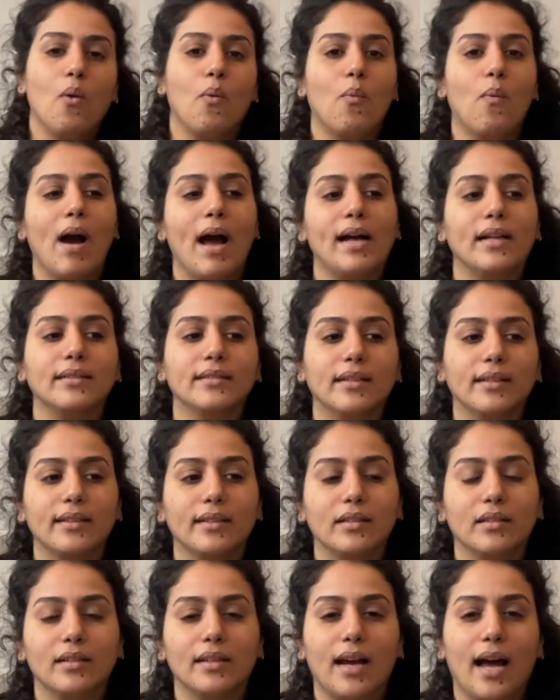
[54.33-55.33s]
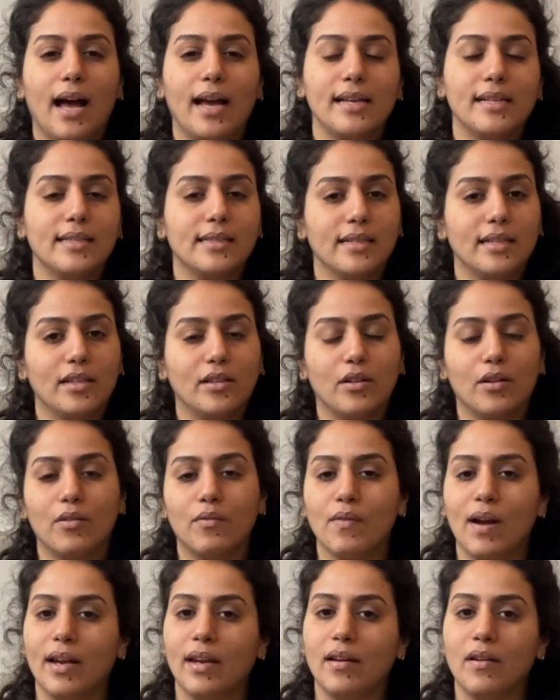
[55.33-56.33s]
while the little guy is
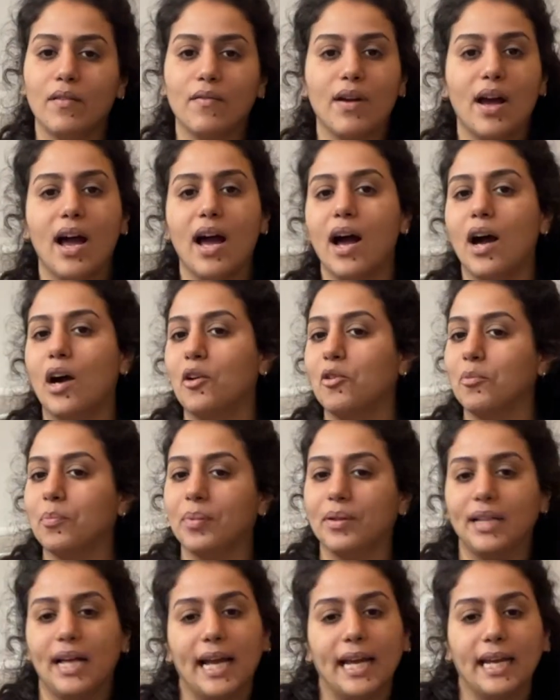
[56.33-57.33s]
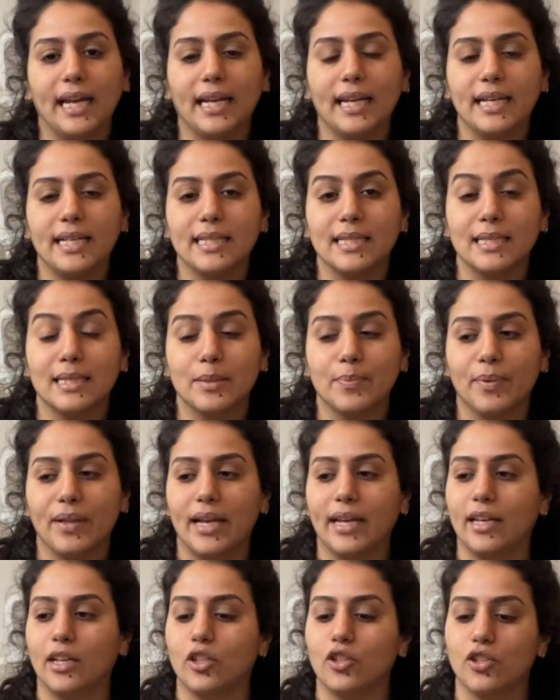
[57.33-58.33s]
either running around, playing in his
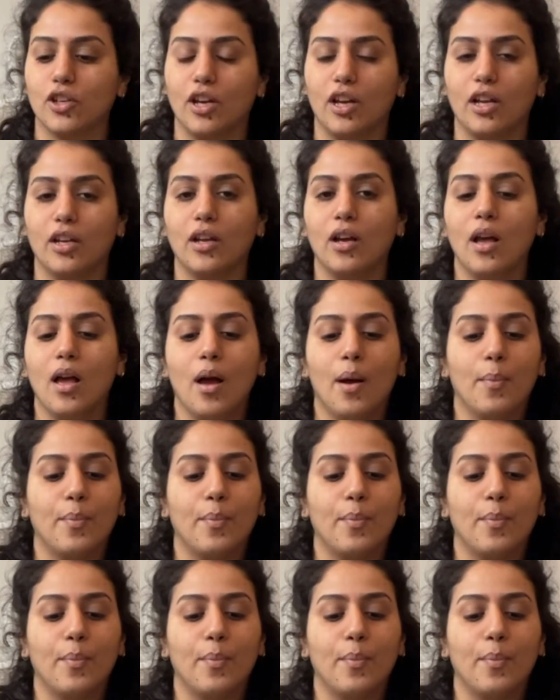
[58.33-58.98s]
play kitchen,